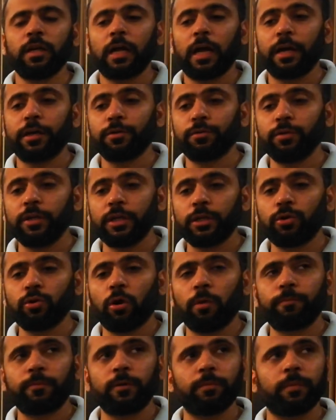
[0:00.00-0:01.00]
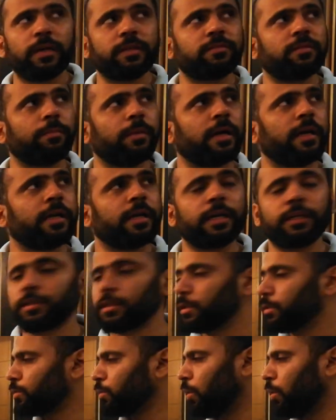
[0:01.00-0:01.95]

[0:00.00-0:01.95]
and you need to optimize the medications.